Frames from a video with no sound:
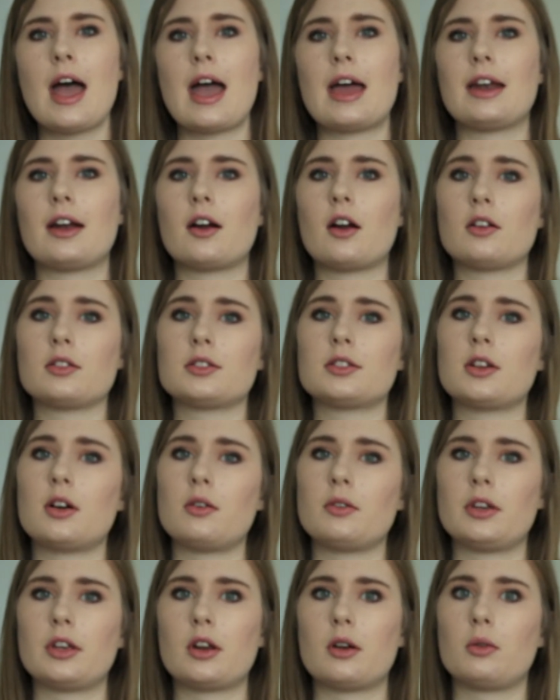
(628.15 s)
and it
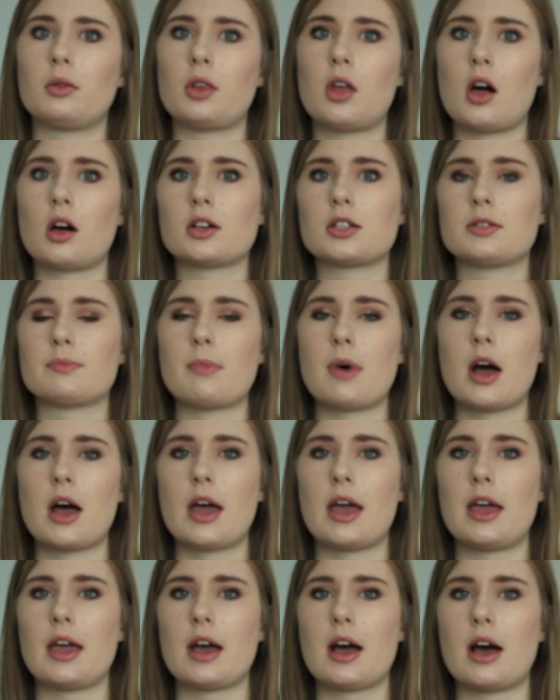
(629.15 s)
also, you know, locks
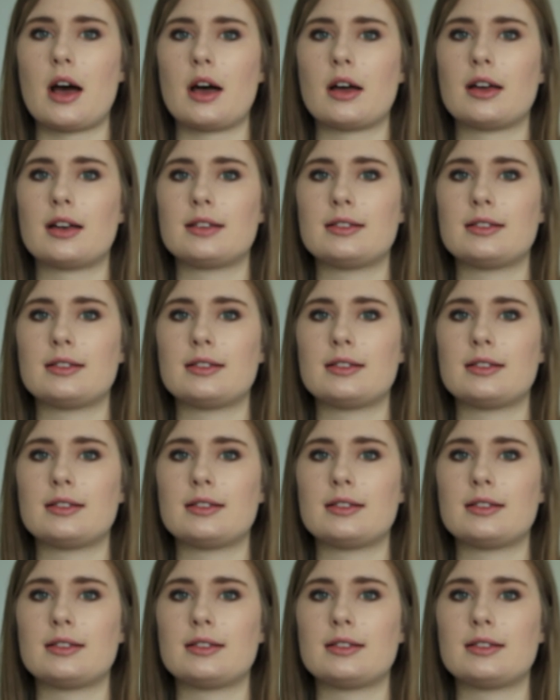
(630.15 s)
my uh,